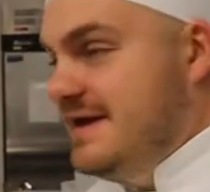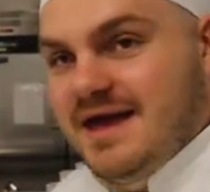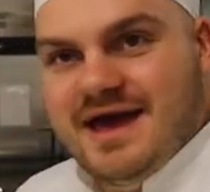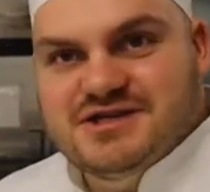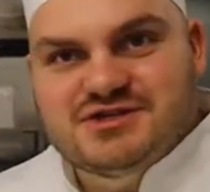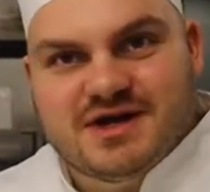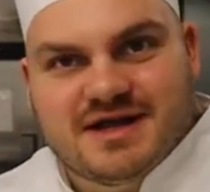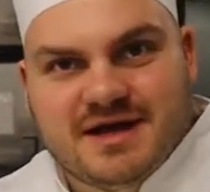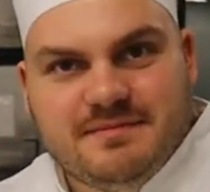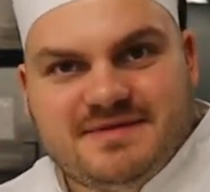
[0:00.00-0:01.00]
me has
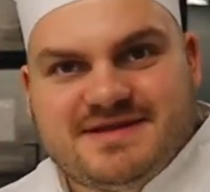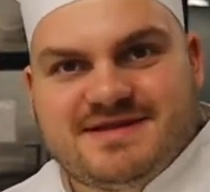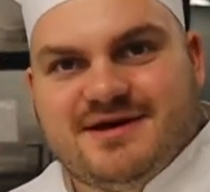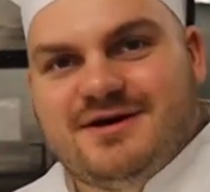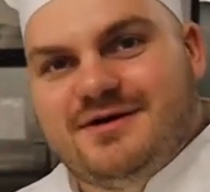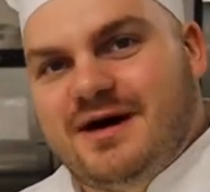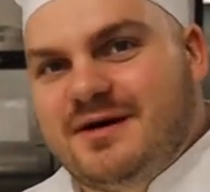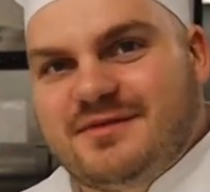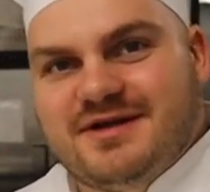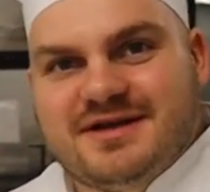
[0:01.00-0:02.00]
dried up, so
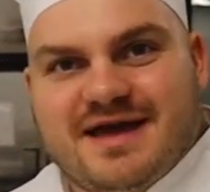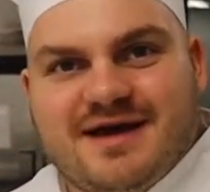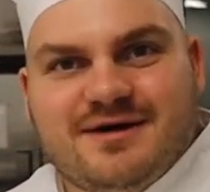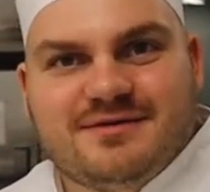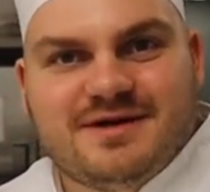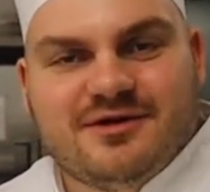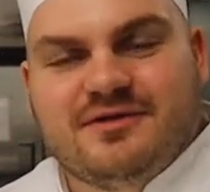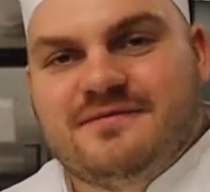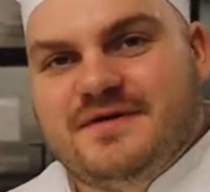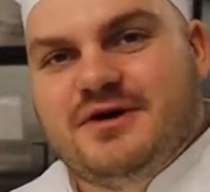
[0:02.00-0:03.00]
I'm gonna now get all
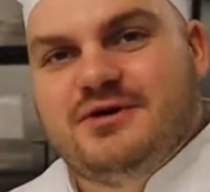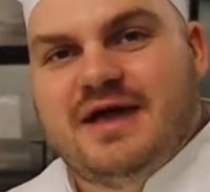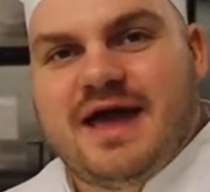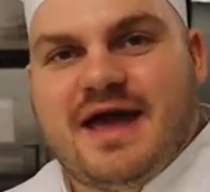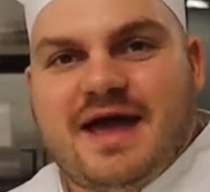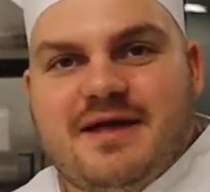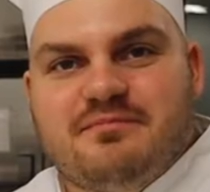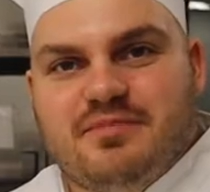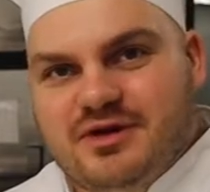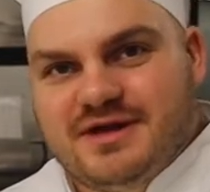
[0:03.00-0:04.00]
the food and
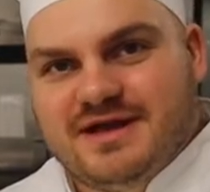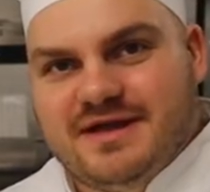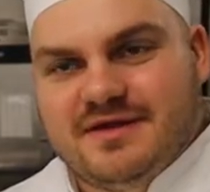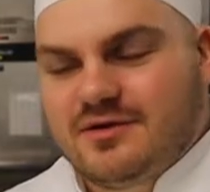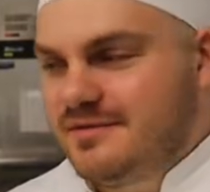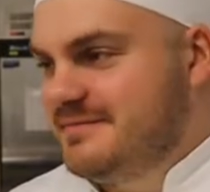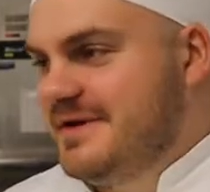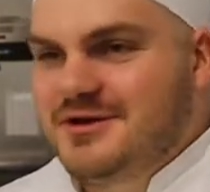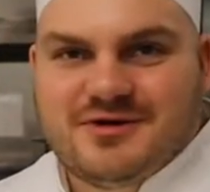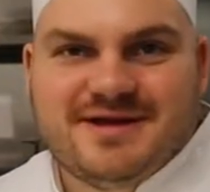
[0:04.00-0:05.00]
put it in there.
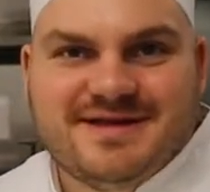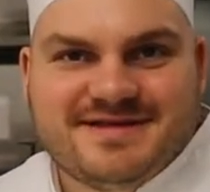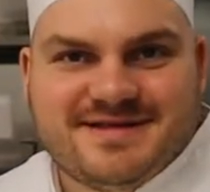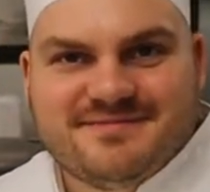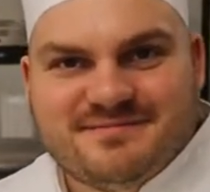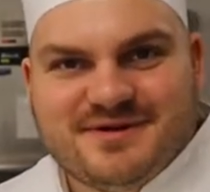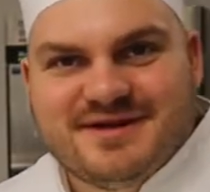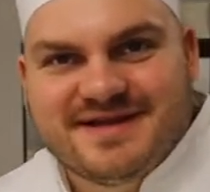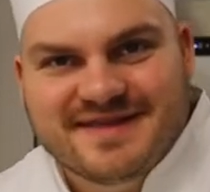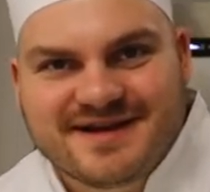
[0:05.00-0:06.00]
ingredients and put
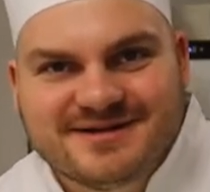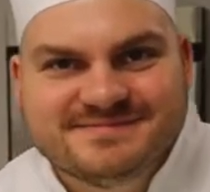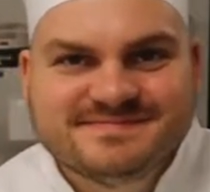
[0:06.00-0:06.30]
it in there.